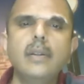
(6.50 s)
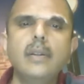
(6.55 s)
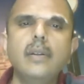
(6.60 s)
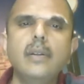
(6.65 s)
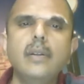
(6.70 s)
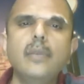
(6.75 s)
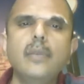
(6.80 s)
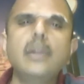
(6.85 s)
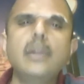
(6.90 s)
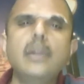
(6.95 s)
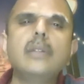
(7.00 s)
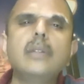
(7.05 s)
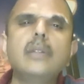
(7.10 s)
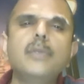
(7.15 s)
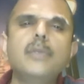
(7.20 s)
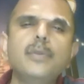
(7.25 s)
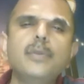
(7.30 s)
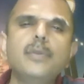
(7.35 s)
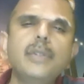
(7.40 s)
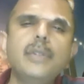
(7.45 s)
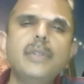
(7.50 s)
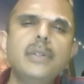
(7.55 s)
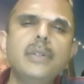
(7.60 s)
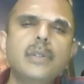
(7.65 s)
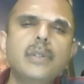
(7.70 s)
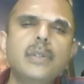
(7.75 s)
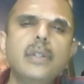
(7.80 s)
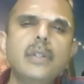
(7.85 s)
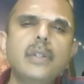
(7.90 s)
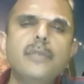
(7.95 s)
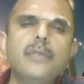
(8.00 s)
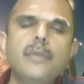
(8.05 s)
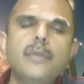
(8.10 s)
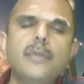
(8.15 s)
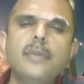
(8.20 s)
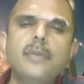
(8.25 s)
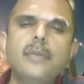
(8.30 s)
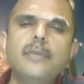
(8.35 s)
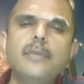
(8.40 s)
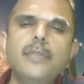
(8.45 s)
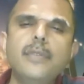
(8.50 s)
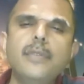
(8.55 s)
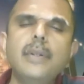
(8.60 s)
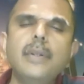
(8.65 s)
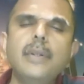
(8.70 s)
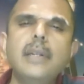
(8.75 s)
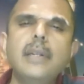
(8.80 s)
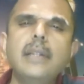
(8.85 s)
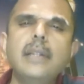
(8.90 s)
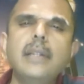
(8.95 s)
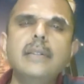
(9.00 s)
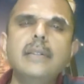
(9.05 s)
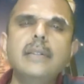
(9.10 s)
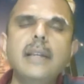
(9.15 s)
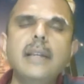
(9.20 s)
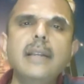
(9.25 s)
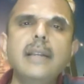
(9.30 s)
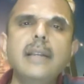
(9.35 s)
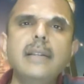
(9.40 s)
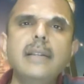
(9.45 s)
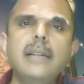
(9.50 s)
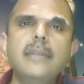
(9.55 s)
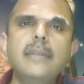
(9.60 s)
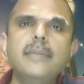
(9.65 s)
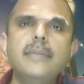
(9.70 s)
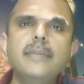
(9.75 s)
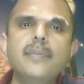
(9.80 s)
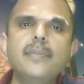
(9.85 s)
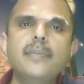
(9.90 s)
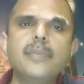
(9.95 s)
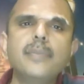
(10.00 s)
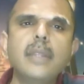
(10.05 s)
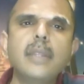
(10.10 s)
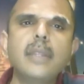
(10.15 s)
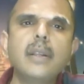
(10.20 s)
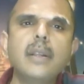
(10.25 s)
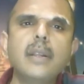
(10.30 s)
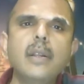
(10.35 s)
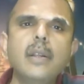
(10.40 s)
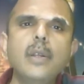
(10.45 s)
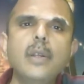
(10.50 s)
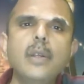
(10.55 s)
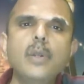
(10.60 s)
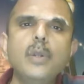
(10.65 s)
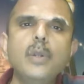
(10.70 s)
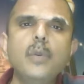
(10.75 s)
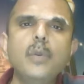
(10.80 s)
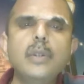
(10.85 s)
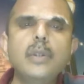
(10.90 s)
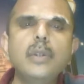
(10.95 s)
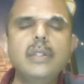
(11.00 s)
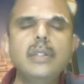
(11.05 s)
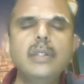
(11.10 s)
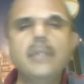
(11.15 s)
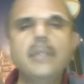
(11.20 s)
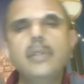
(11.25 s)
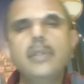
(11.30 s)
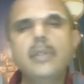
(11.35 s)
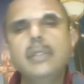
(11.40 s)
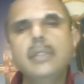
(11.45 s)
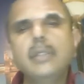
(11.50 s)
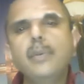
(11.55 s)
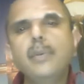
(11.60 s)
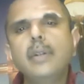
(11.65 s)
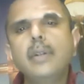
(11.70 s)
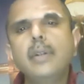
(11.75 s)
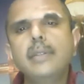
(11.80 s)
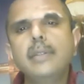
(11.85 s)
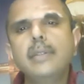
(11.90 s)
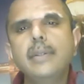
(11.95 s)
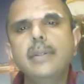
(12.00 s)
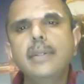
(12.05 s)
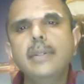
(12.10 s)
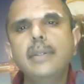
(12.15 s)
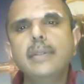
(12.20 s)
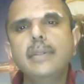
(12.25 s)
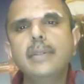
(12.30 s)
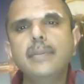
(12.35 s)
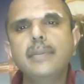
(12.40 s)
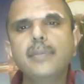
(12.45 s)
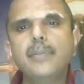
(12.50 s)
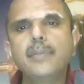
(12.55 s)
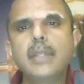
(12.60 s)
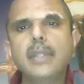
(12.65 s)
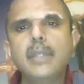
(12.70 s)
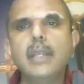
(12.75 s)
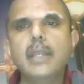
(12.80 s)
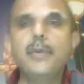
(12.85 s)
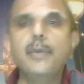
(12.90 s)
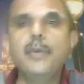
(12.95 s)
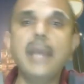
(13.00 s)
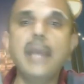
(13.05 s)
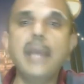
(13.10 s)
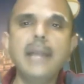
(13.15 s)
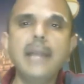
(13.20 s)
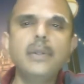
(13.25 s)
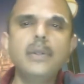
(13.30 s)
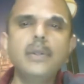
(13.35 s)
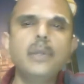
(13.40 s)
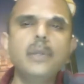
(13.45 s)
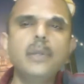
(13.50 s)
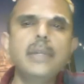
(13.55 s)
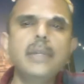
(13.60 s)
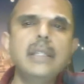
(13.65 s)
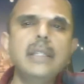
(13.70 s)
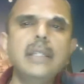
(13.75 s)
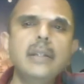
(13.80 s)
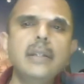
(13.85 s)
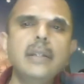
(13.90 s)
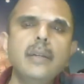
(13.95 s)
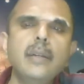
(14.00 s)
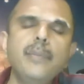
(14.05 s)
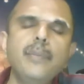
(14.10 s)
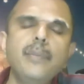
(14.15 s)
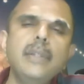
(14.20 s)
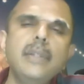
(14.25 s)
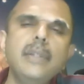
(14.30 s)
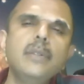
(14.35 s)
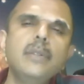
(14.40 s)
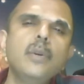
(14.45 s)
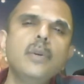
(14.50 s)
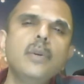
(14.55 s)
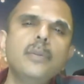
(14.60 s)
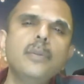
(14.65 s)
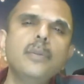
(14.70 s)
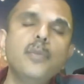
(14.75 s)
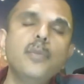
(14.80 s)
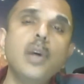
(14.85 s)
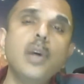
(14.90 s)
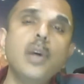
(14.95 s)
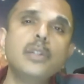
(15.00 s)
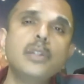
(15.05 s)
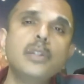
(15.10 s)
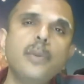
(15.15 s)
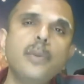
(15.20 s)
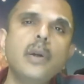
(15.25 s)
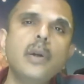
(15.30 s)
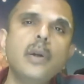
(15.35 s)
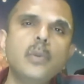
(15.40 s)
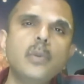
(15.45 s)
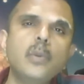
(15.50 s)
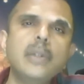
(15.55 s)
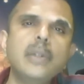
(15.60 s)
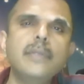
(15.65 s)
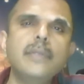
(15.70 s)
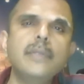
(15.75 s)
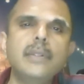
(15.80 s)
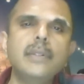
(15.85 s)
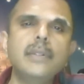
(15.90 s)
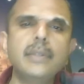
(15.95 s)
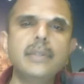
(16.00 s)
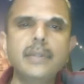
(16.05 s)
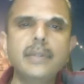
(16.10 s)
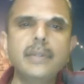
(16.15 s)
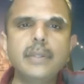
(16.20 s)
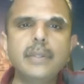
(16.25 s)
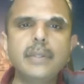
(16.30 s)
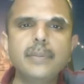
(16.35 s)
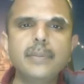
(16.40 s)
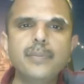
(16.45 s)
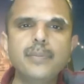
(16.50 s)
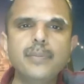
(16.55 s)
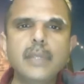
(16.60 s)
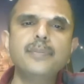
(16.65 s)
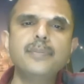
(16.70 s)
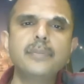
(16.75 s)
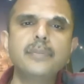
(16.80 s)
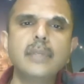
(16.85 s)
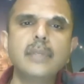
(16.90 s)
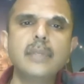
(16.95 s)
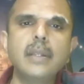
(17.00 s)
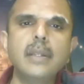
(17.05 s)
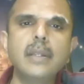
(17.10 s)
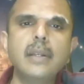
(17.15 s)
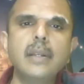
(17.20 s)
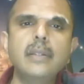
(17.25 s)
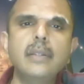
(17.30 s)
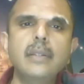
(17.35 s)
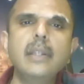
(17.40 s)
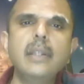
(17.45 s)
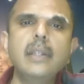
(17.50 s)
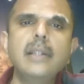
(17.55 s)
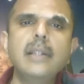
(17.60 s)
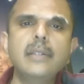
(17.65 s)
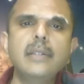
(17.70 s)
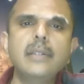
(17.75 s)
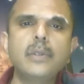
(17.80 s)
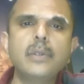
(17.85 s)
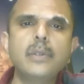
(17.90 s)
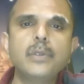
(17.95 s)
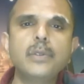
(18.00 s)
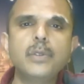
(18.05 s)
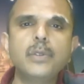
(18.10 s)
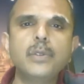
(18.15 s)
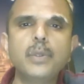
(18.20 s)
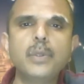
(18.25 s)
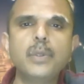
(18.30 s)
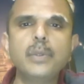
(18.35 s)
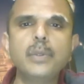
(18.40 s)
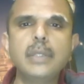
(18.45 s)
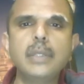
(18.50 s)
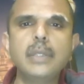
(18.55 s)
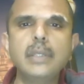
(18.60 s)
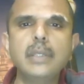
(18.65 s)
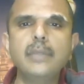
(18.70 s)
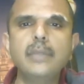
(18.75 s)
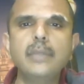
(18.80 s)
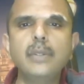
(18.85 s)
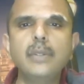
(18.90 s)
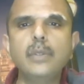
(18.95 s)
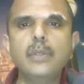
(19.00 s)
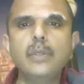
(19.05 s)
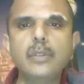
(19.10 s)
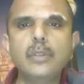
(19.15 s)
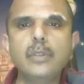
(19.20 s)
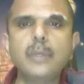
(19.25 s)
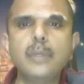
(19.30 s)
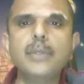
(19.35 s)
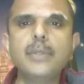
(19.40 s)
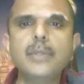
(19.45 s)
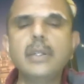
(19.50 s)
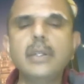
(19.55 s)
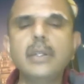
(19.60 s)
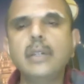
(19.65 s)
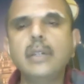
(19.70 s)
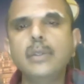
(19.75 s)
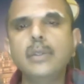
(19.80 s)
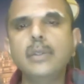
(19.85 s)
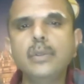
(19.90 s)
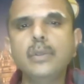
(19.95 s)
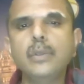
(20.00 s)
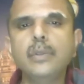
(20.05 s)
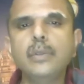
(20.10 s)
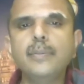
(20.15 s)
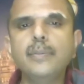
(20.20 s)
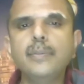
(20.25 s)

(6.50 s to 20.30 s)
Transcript: Welcome to Freeing Yourself from Fear and Anxiety. You're watching a multi-part series. If you hadn't already, please go and watch part 1 of this series. The link is also shown in the video description on YouTube.